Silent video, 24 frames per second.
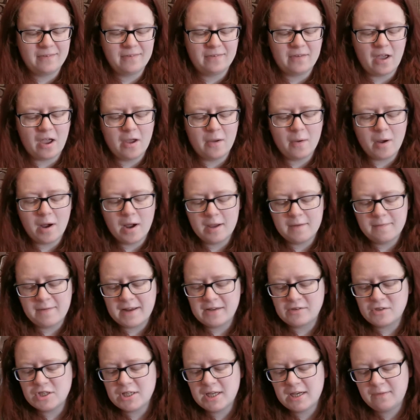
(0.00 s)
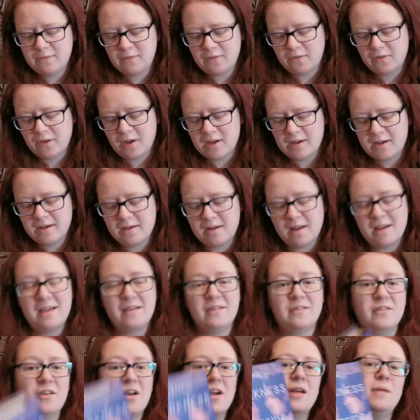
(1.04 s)
So I eventually decided
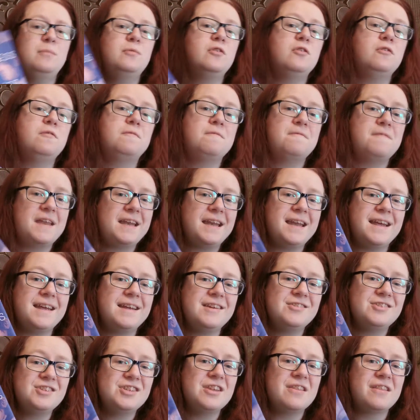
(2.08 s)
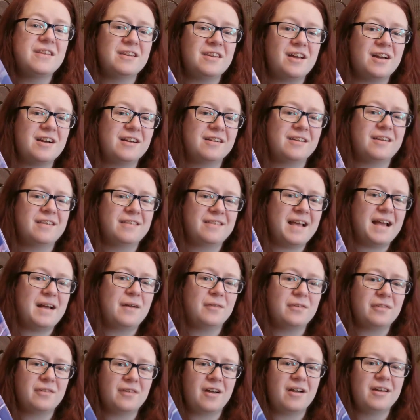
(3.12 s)
it's time to finish The Darkness
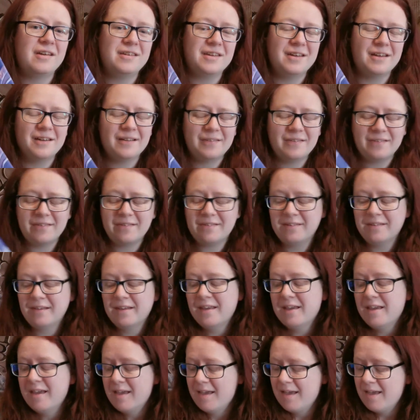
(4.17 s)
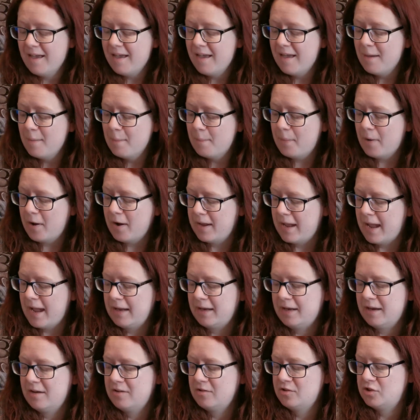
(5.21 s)
Outside Us by
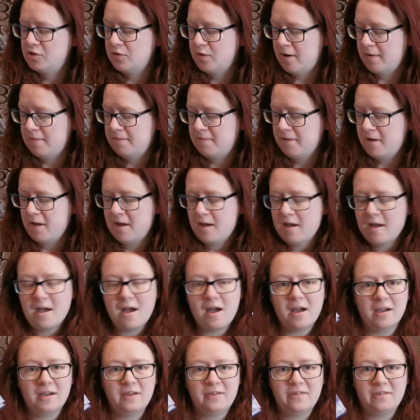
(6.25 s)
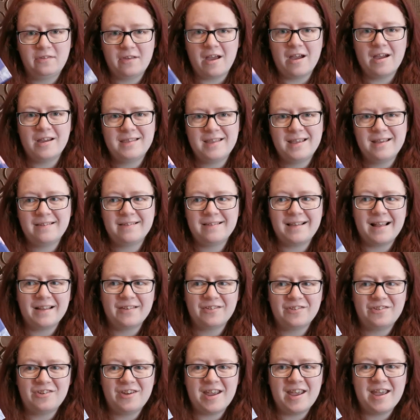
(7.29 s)
Elliot Schreffer. I started this
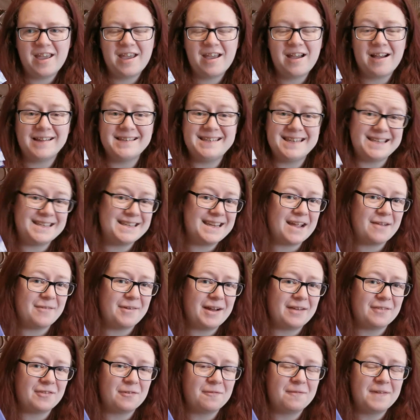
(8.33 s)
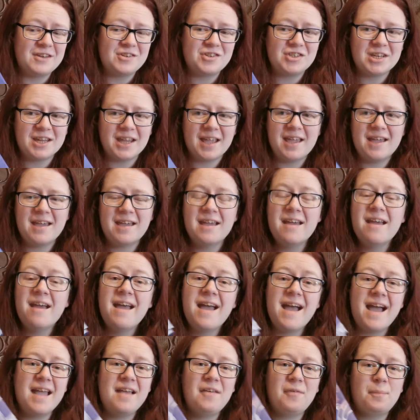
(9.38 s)
last year. I didn't get around to finishing it.
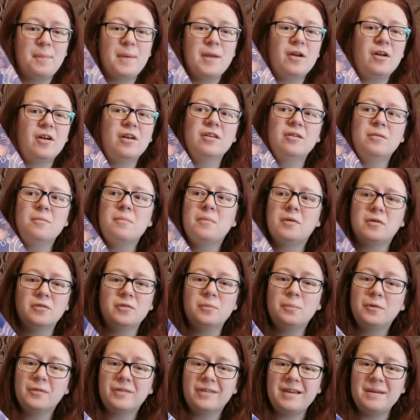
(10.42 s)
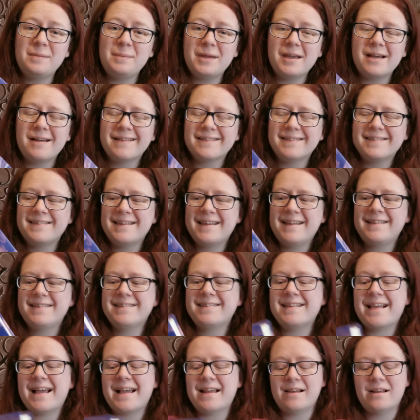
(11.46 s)
It's been on multiple TBRs
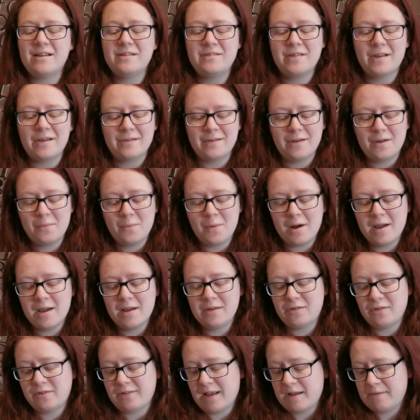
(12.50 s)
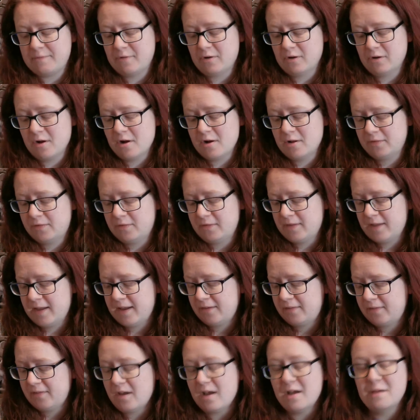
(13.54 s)
since, and I don't know why. I just have not gotten to
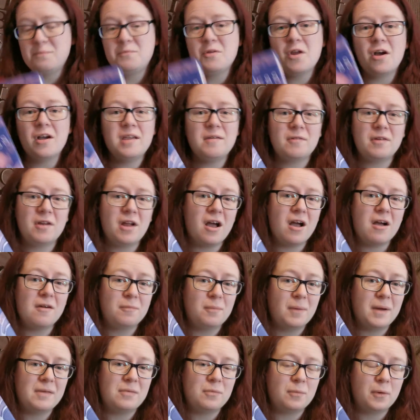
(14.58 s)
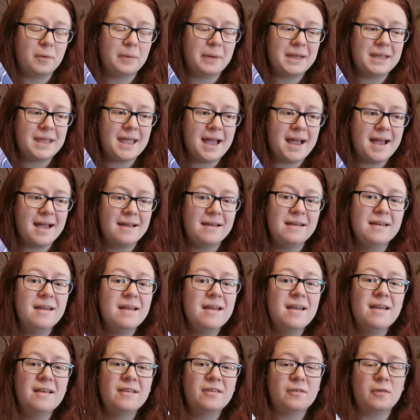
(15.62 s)
this. I'm not even halfway through it yet,
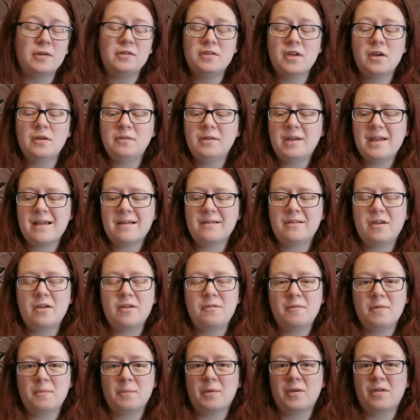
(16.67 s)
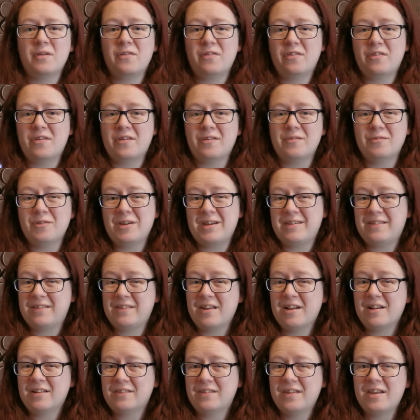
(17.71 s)
so I don't yet know if I'm going to
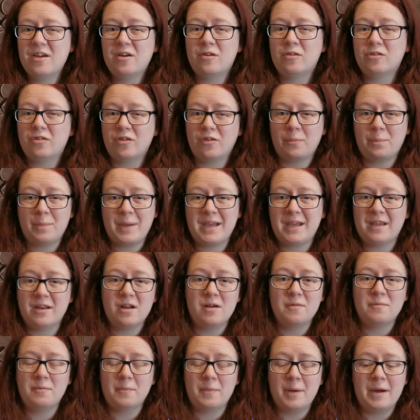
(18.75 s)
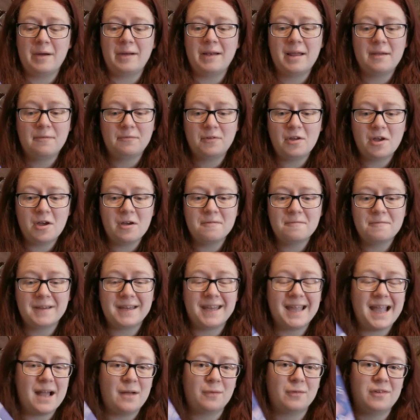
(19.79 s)
restart it or just pick it up from where I left off and
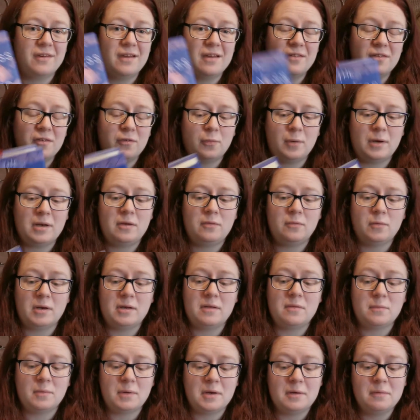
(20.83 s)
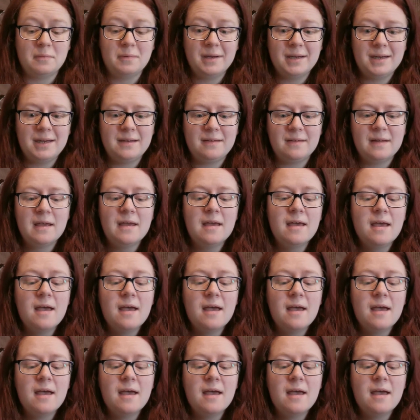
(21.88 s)
count it as a 2023 read.